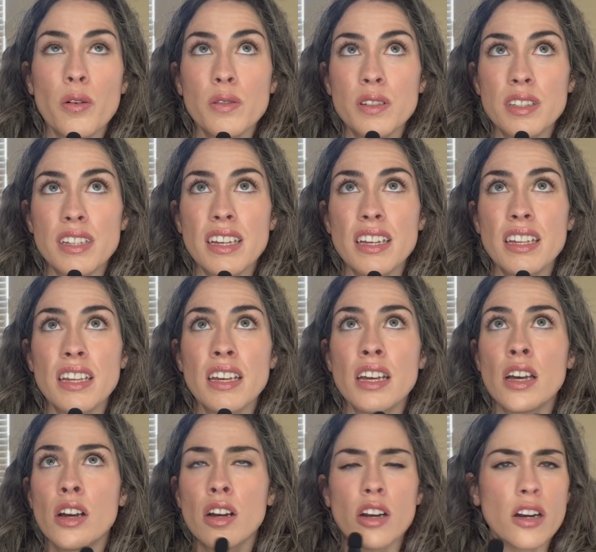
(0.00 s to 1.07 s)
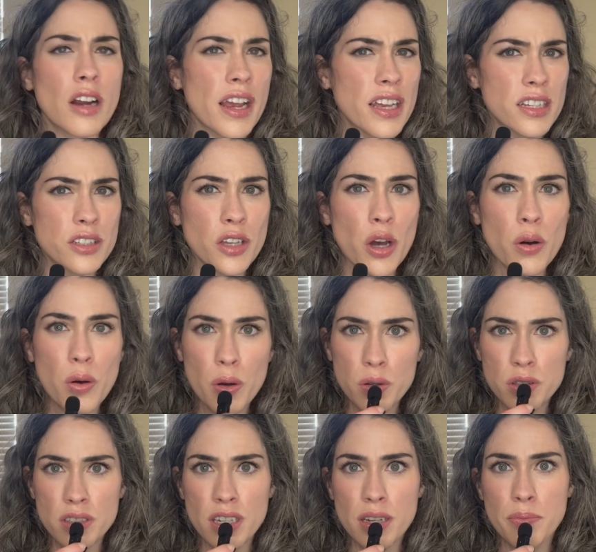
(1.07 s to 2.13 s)
hosted, or I guess
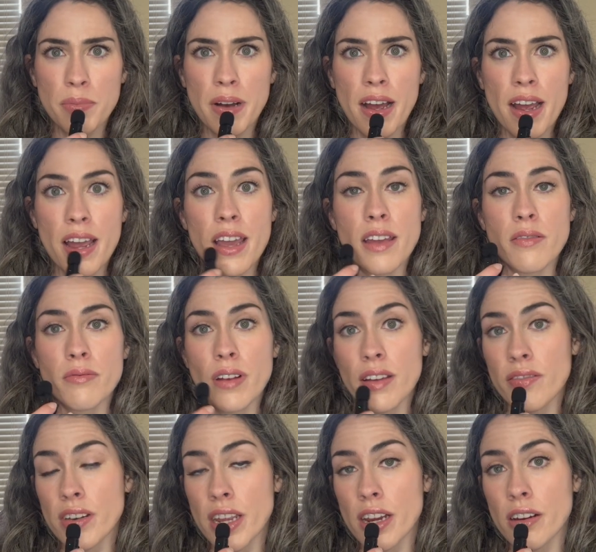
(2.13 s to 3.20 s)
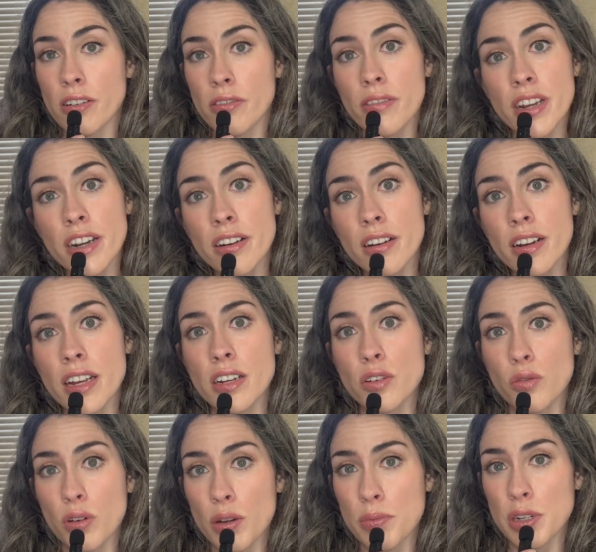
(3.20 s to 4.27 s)
co-hosted by Raven-Haired Reader and
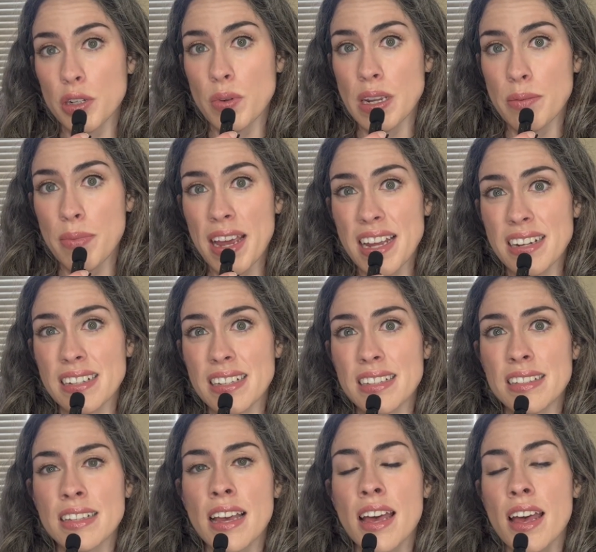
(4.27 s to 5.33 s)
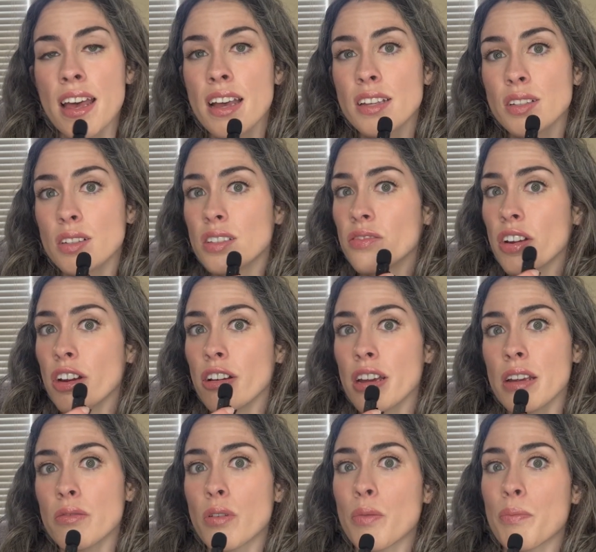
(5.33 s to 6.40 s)
Tori Between Pages. So it's
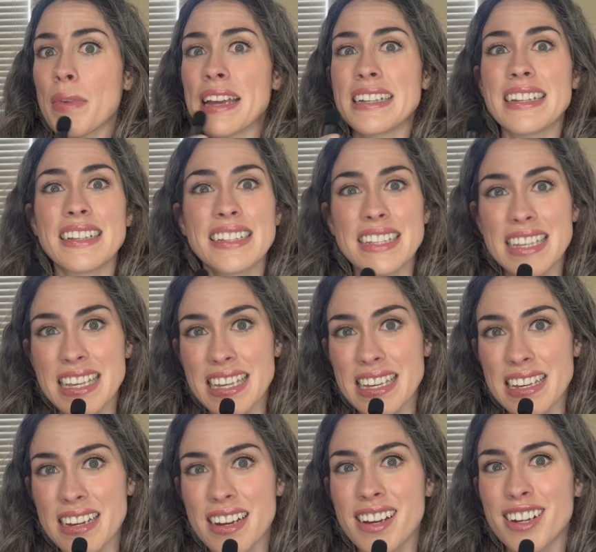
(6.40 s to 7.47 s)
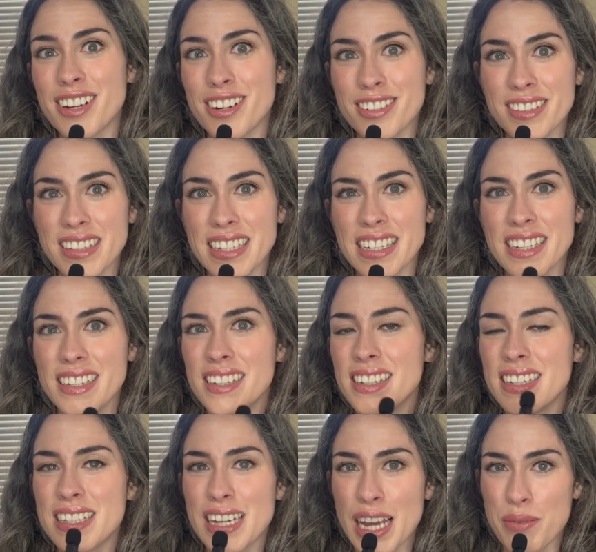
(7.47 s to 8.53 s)
very romantasy, girly
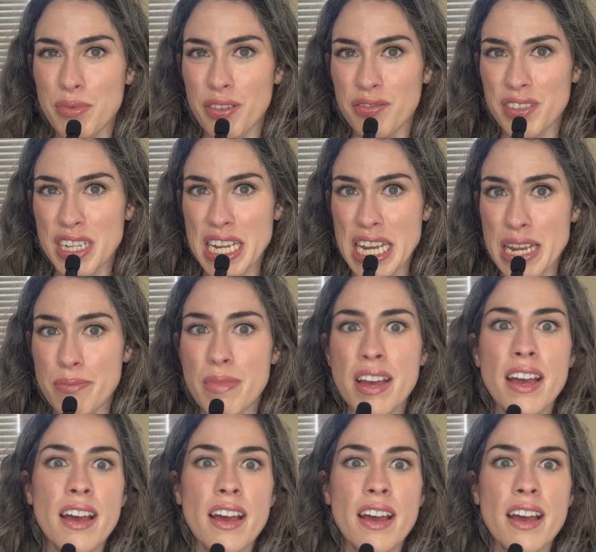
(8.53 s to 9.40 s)
type of team.